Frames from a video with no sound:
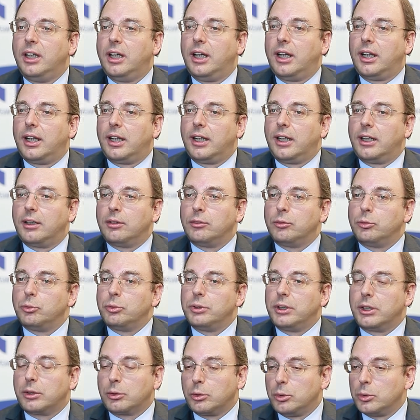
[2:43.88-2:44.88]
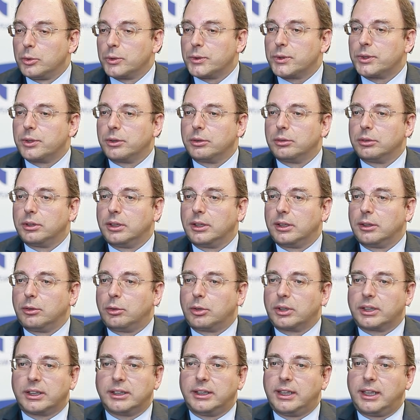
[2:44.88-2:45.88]
Um, we are also
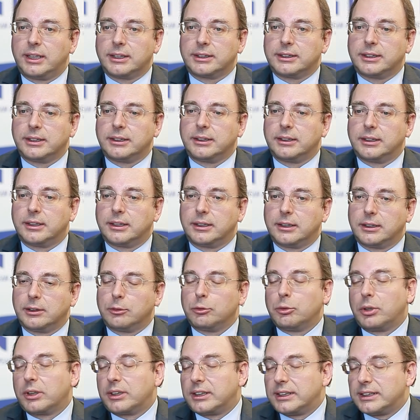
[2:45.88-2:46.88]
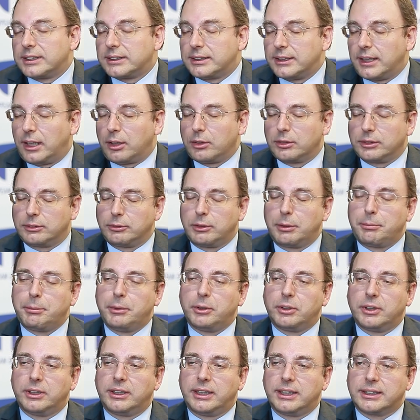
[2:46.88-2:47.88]
organizing the, what is now
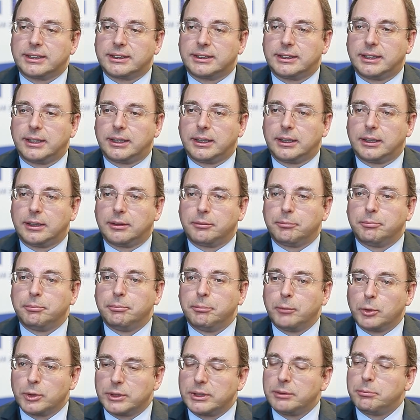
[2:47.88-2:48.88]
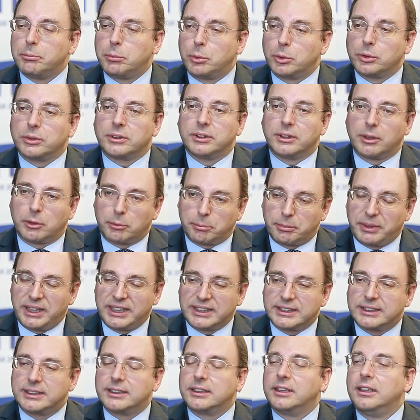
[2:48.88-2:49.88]
reputed as the most important or
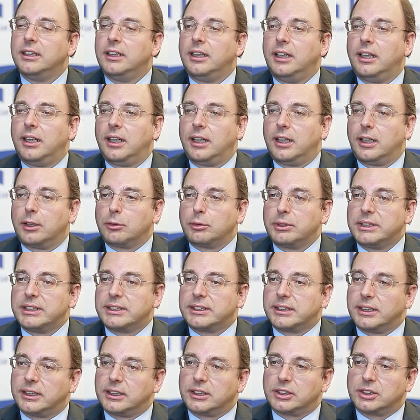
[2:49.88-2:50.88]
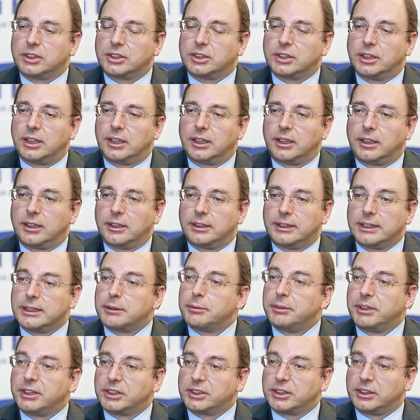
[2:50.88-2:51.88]
best research
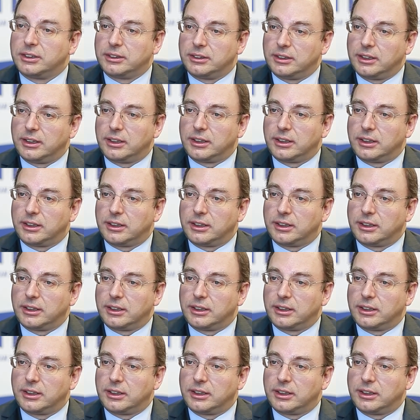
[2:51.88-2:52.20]
dissemination